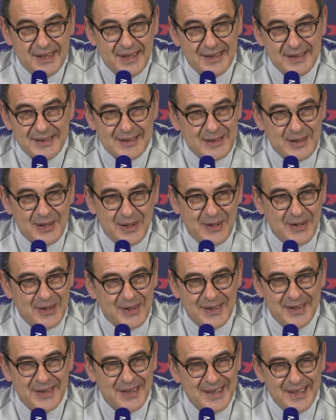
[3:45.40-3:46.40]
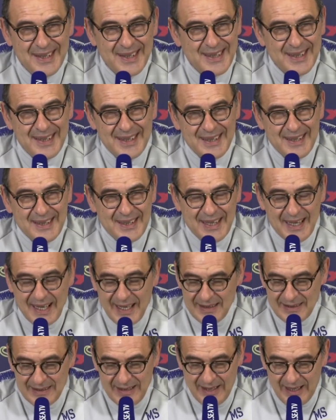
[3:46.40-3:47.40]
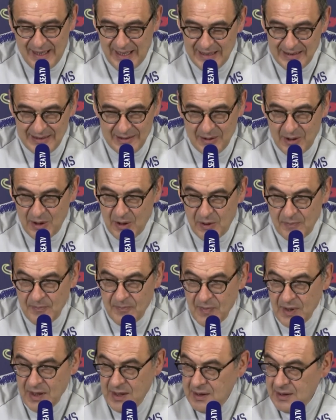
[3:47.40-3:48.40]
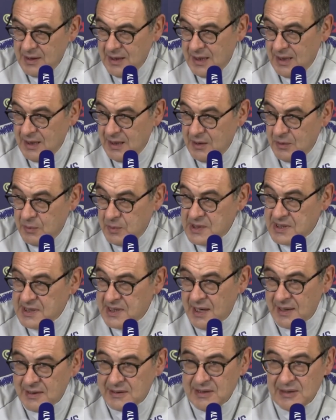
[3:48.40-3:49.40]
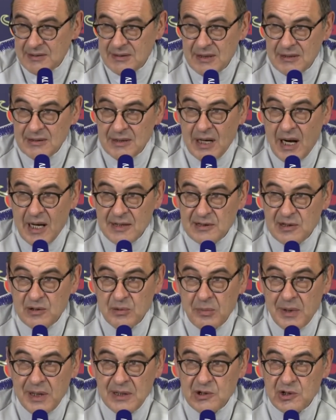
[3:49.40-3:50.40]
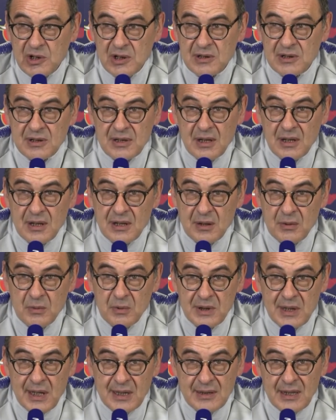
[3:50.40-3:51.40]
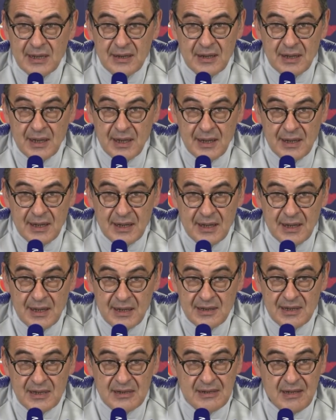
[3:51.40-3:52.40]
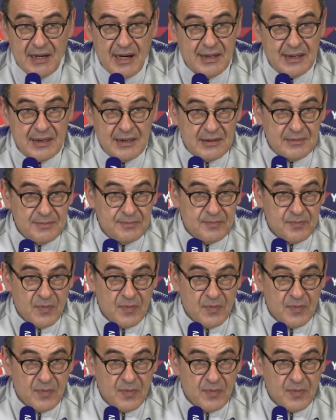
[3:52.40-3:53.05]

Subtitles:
So, I don't know. We started in the last two matches with Eden as a striker.